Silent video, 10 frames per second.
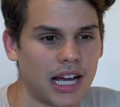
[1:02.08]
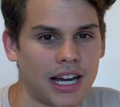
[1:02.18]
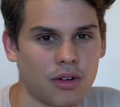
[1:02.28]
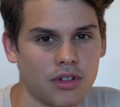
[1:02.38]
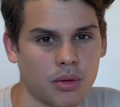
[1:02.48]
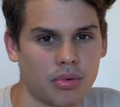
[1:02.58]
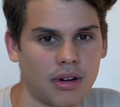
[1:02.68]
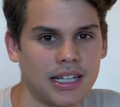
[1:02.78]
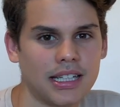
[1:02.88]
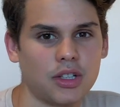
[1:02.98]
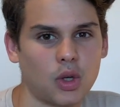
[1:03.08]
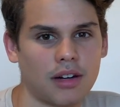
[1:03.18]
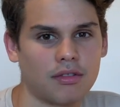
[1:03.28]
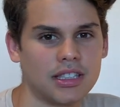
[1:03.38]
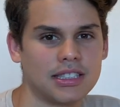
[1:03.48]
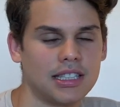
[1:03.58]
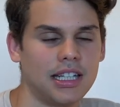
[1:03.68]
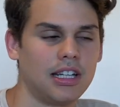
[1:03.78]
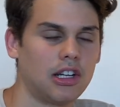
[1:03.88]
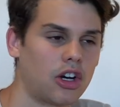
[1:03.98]
out of your brain that you have
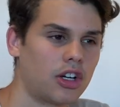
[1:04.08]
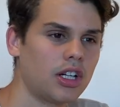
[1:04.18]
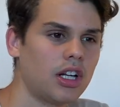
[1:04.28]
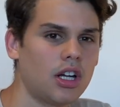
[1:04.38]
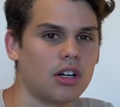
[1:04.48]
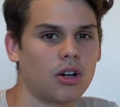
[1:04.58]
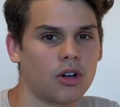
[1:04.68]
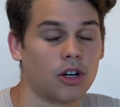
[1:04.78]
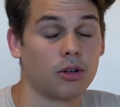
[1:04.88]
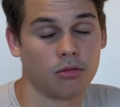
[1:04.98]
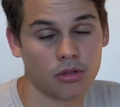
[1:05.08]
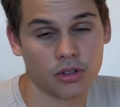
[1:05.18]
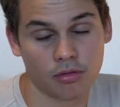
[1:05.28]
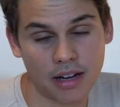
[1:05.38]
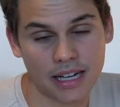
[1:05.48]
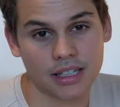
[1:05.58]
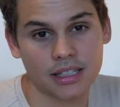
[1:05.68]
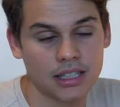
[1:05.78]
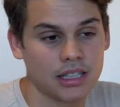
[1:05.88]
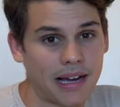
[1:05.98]
recently learned or read.
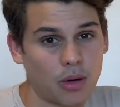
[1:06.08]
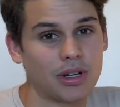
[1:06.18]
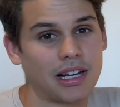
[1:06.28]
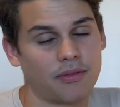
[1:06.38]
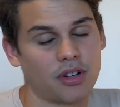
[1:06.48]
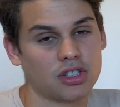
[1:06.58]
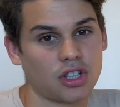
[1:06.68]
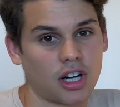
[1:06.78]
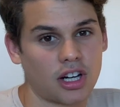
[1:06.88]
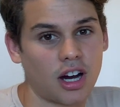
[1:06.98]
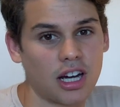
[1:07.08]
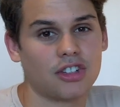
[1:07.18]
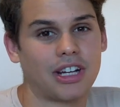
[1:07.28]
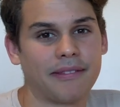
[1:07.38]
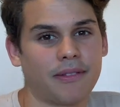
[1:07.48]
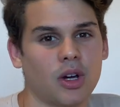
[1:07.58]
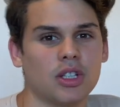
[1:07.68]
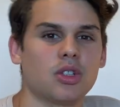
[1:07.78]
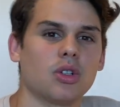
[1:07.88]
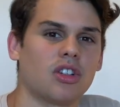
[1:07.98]
Back when I first started college, I fell
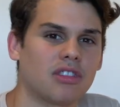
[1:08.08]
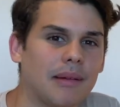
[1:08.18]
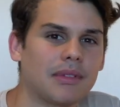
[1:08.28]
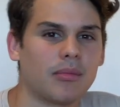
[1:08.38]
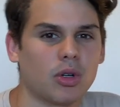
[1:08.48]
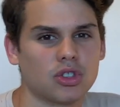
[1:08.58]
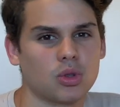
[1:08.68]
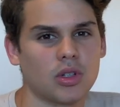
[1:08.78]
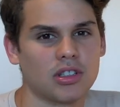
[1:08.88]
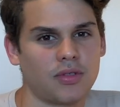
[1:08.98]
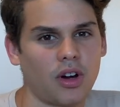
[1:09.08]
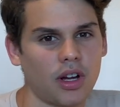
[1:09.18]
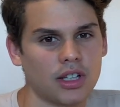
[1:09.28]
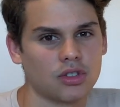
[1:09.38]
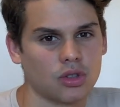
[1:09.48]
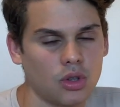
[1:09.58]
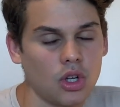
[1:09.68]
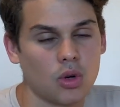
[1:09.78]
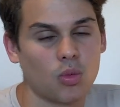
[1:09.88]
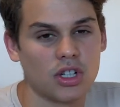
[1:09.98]
into a trap that most students fall into,
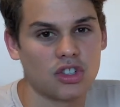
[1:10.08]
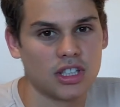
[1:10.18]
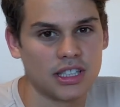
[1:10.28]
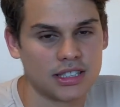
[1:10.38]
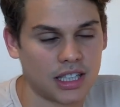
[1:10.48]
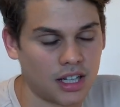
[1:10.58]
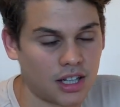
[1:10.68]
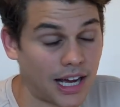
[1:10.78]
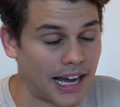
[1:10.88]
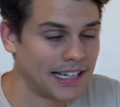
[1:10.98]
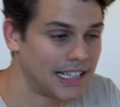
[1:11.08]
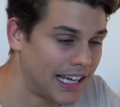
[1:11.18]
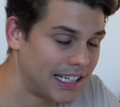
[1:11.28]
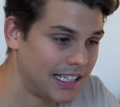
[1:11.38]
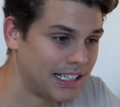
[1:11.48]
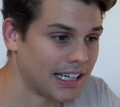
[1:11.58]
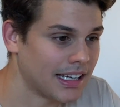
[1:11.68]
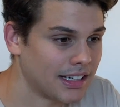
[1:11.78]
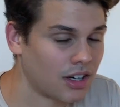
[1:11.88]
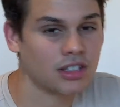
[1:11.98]
which is highlighting
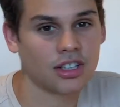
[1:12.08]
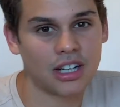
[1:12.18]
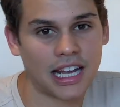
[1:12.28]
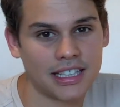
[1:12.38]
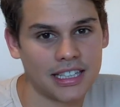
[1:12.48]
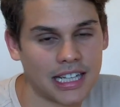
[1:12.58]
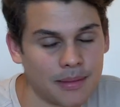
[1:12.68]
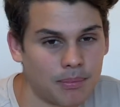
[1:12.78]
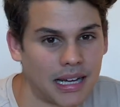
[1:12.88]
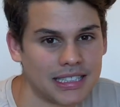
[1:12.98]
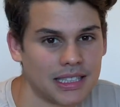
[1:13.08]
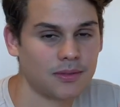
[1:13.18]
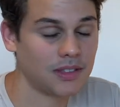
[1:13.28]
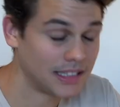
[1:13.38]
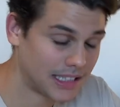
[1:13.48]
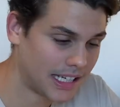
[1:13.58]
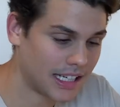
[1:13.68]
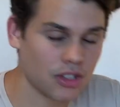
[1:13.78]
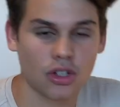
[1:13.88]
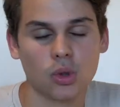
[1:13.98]
and underlining and passively
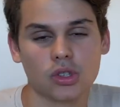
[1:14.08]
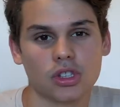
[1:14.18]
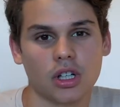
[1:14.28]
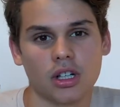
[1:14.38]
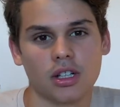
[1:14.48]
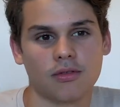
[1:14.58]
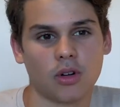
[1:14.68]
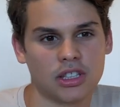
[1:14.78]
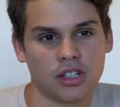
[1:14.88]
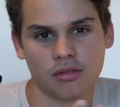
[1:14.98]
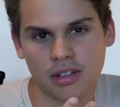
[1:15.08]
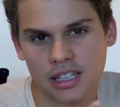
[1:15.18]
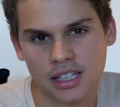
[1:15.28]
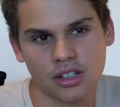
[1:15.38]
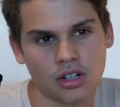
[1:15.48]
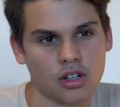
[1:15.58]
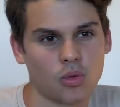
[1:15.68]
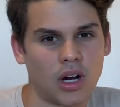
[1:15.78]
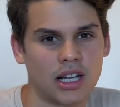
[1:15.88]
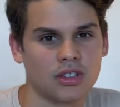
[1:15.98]
taking notes of what they're reading or
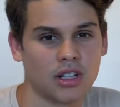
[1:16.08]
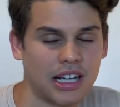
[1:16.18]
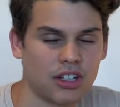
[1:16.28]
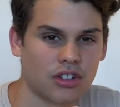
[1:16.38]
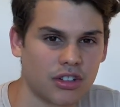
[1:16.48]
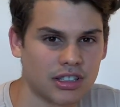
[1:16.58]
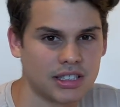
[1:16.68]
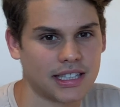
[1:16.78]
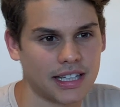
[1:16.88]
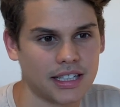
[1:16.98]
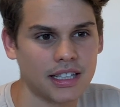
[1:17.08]
what the lecturer is saying.